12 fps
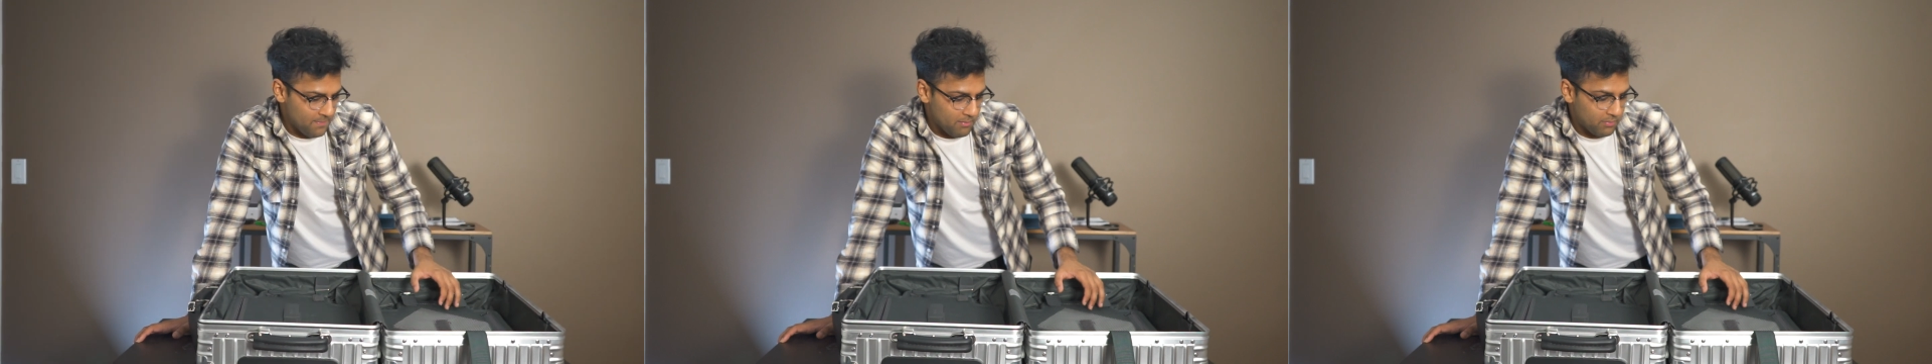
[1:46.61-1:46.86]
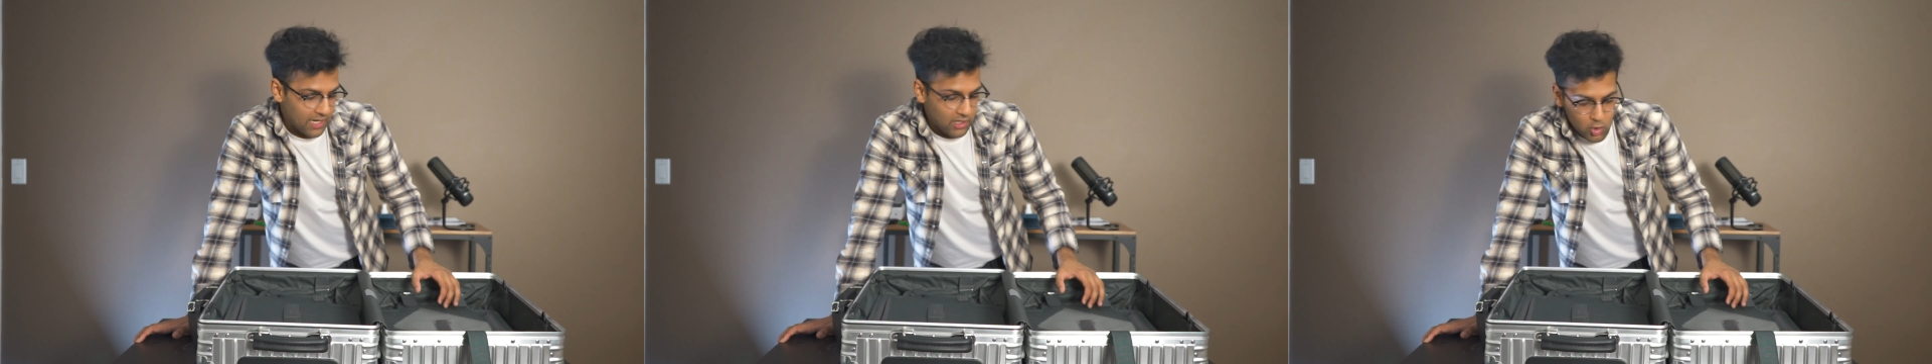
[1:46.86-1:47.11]

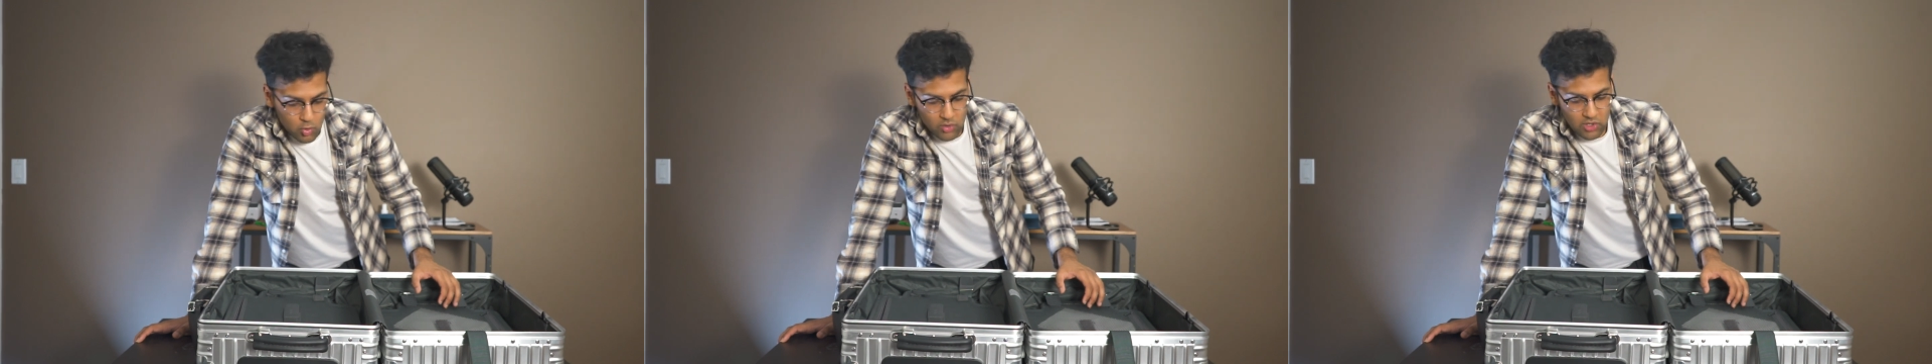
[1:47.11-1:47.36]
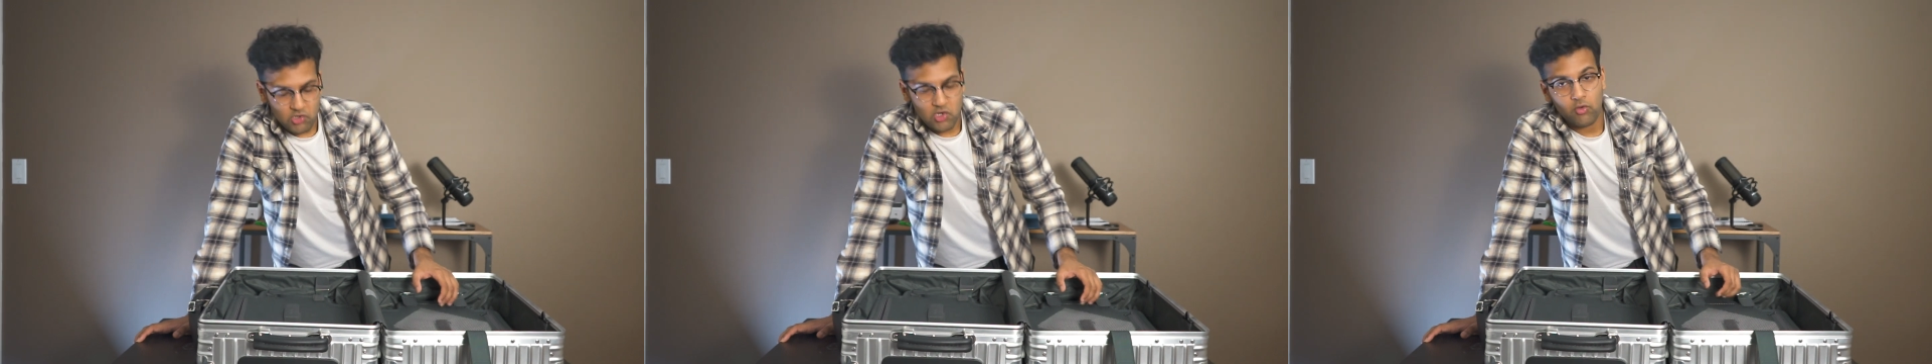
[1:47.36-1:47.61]
but I do
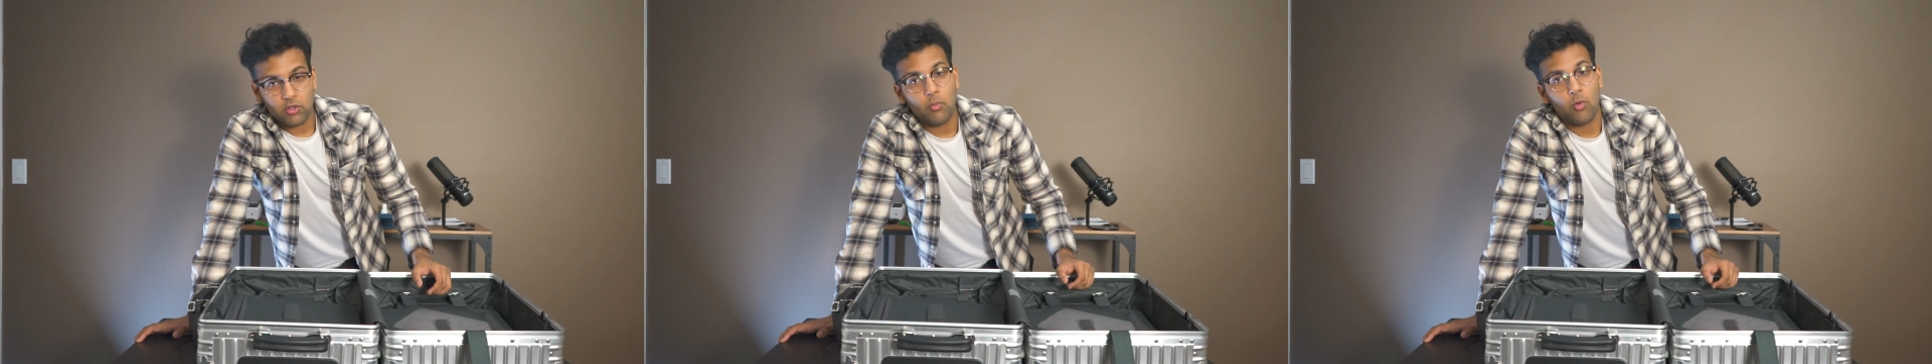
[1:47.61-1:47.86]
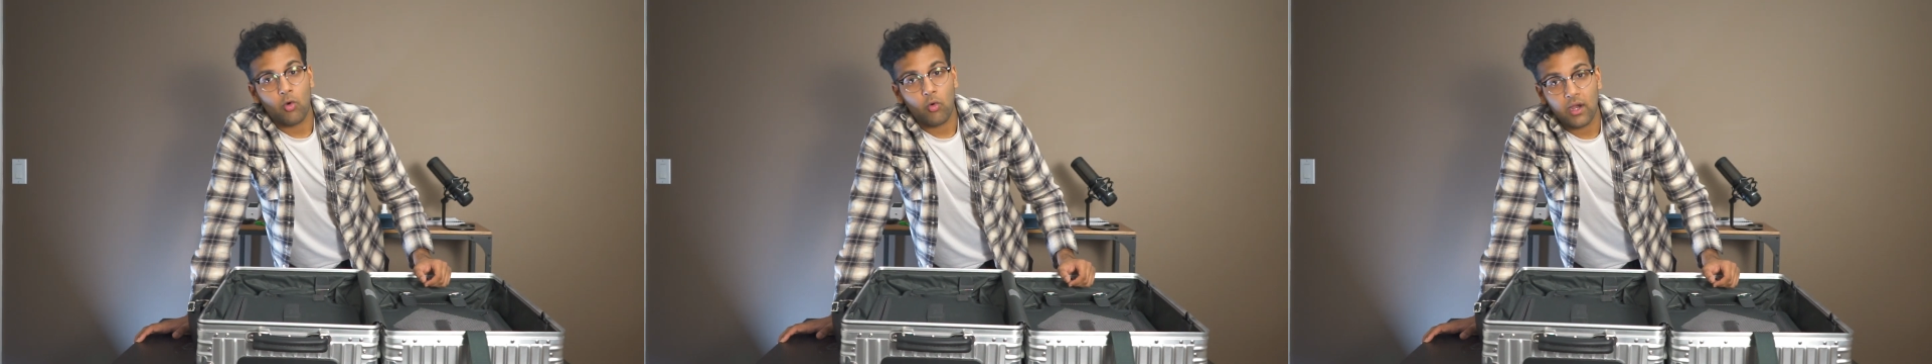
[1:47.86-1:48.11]
wish it was
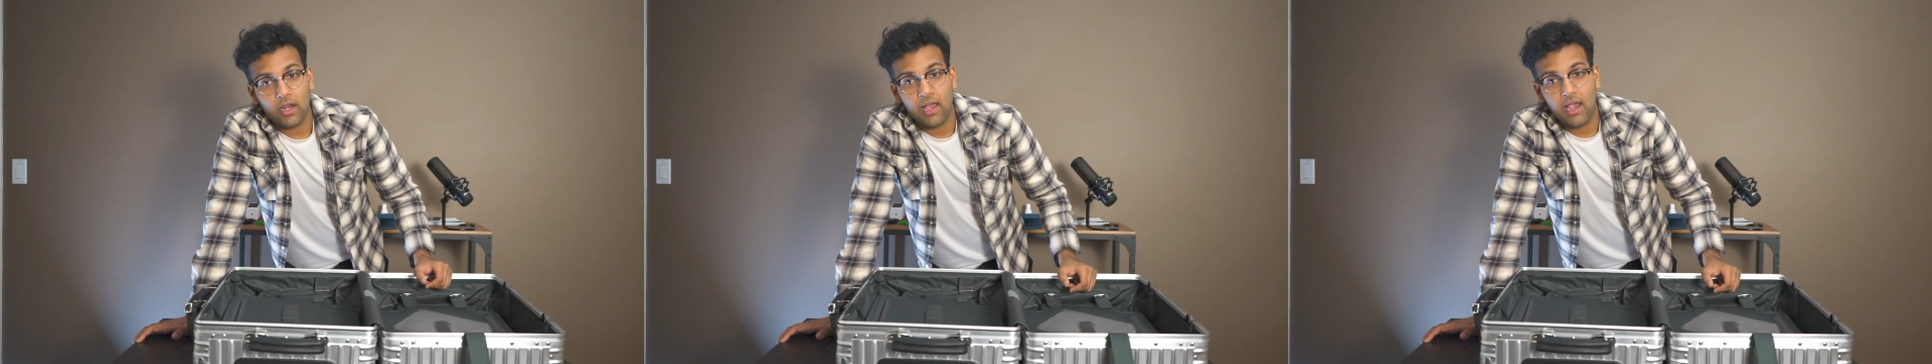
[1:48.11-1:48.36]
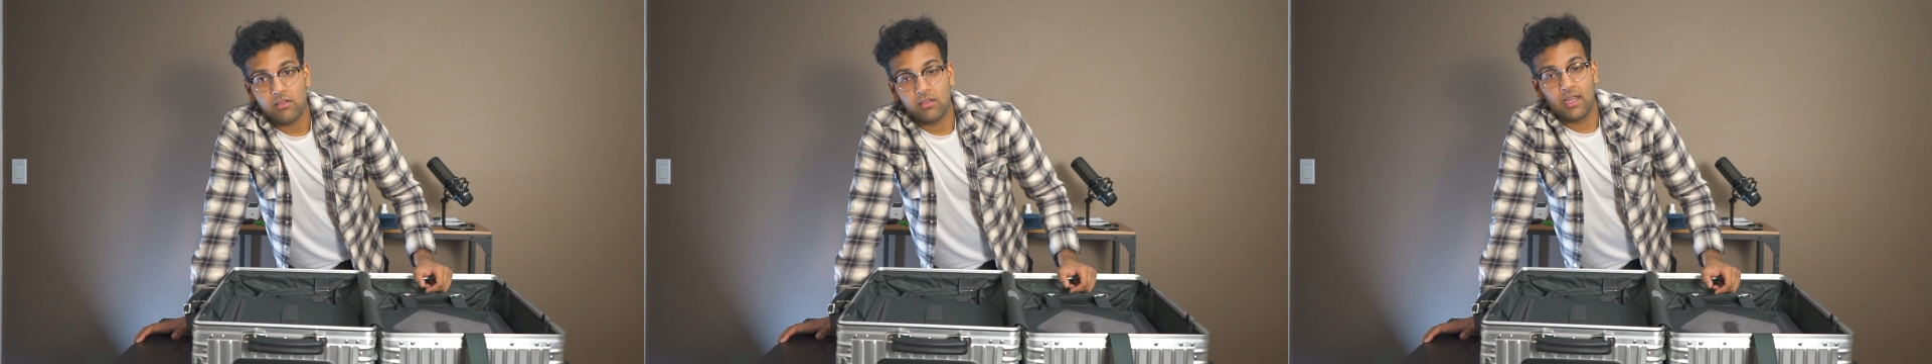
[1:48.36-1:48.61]
more
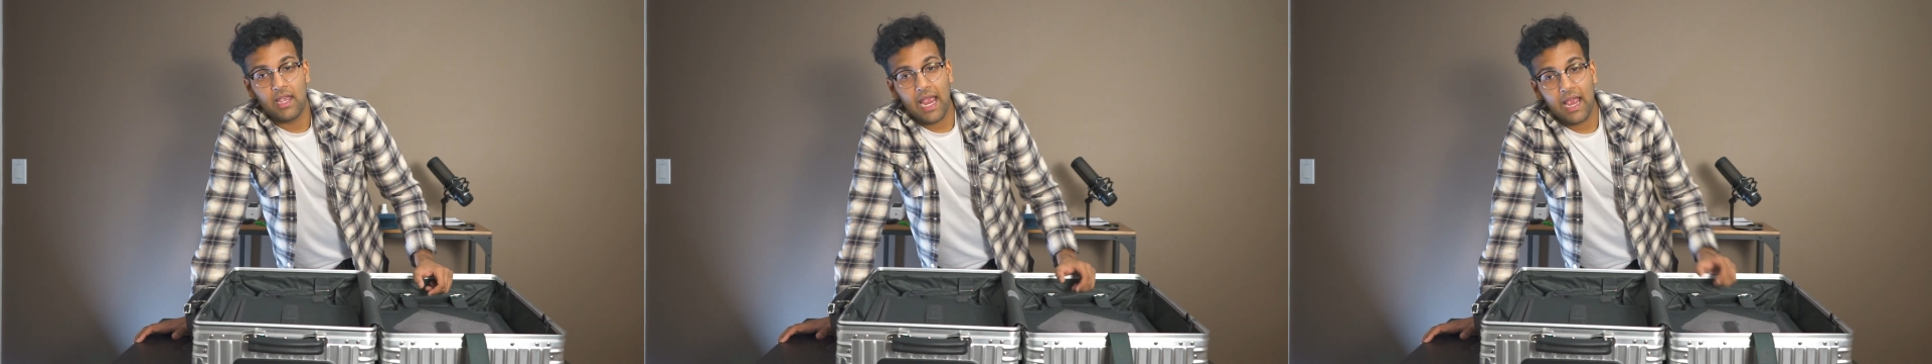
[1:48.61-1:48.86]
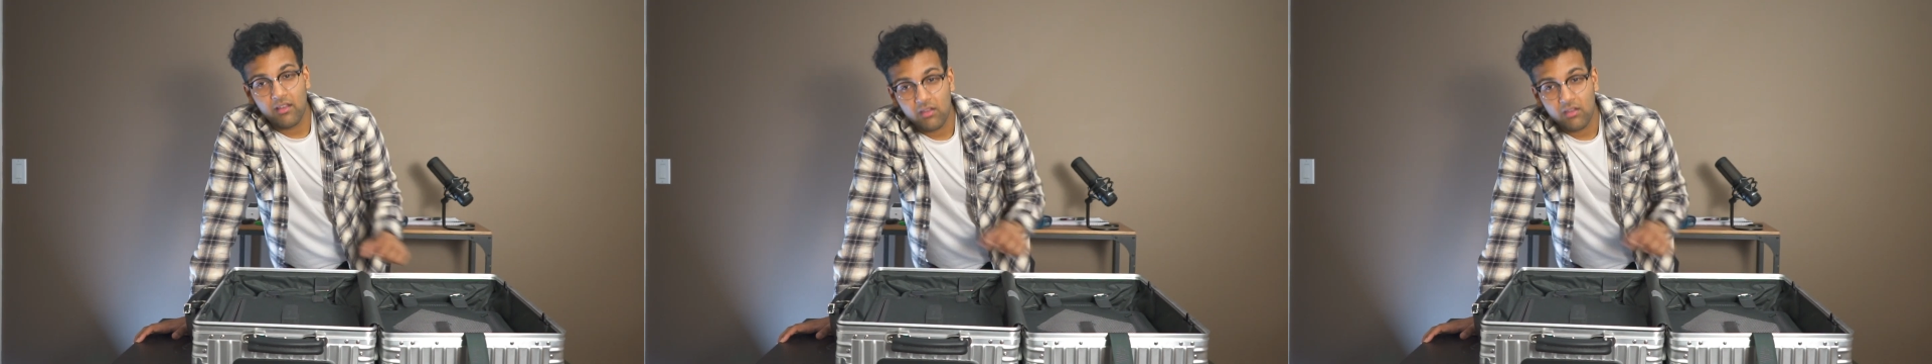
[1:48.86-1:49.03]
organized and had